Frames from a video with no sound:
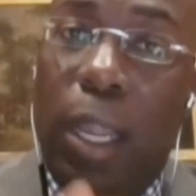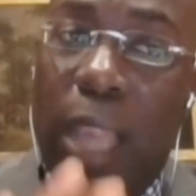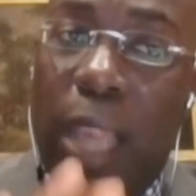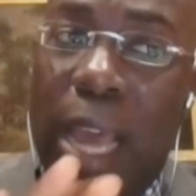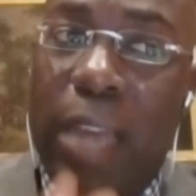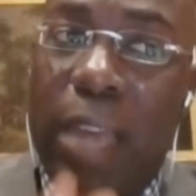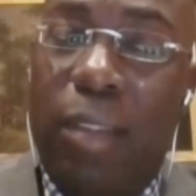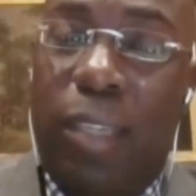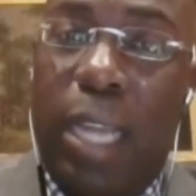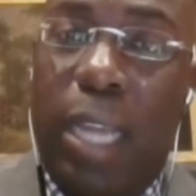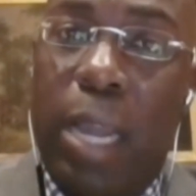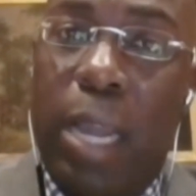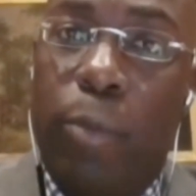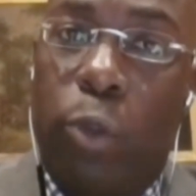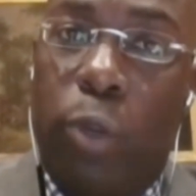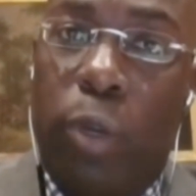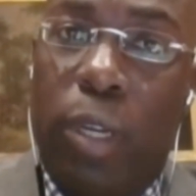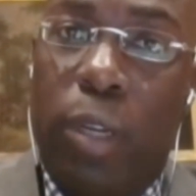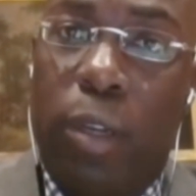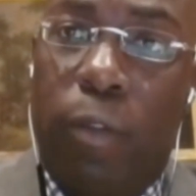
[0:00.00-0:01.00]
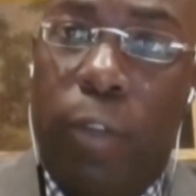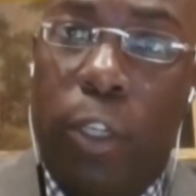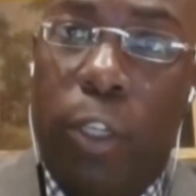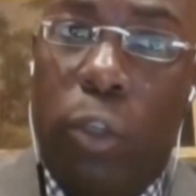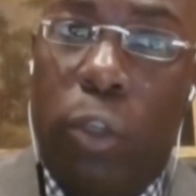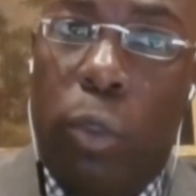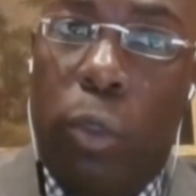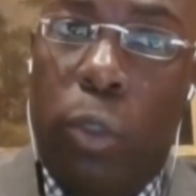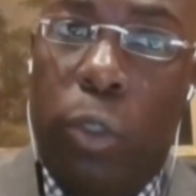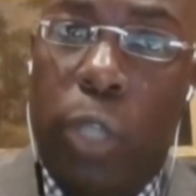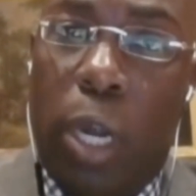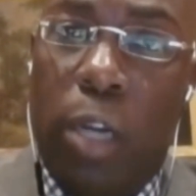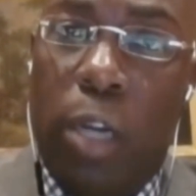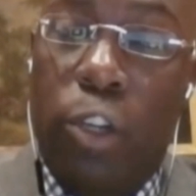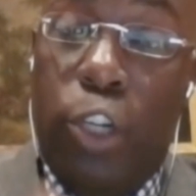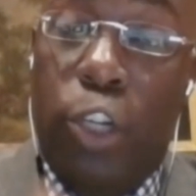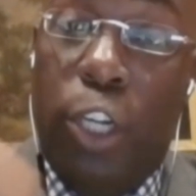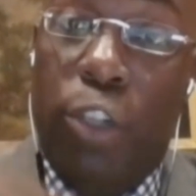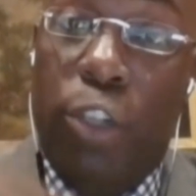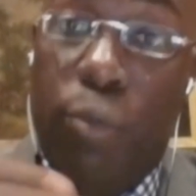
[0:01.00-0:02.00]
A lot of times when individuals
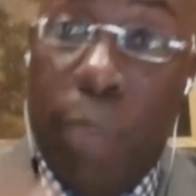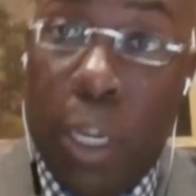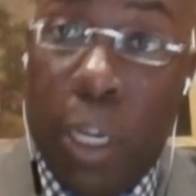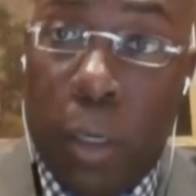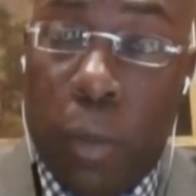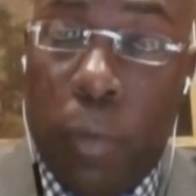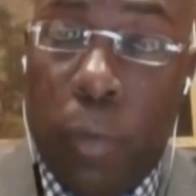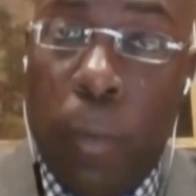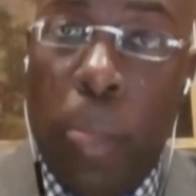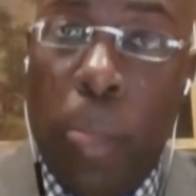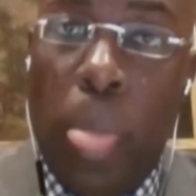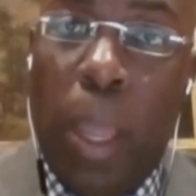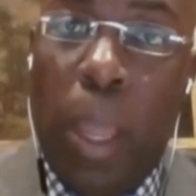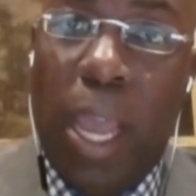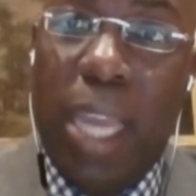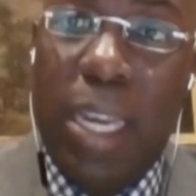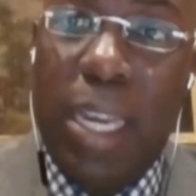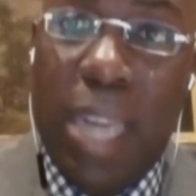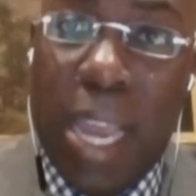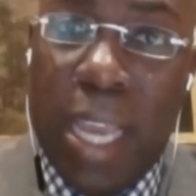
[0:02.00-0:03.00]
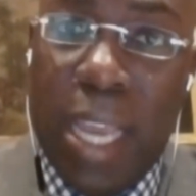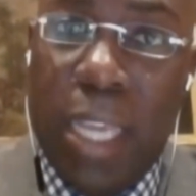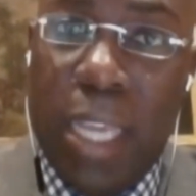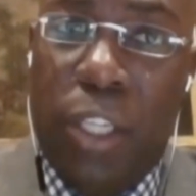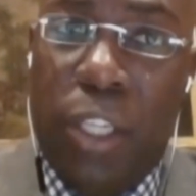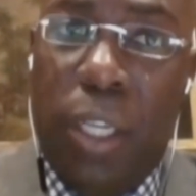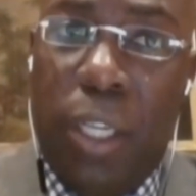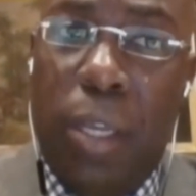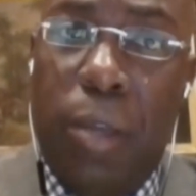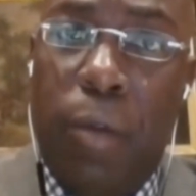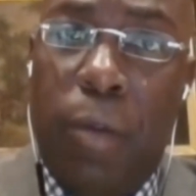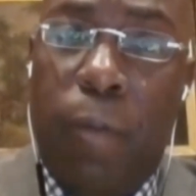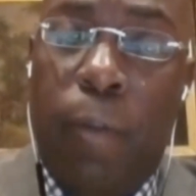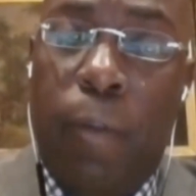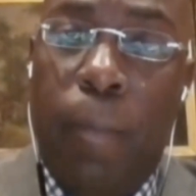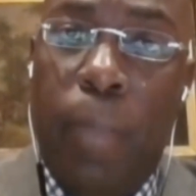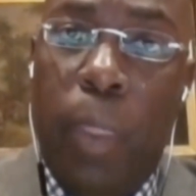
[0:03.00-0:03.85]
are judgmental and negative,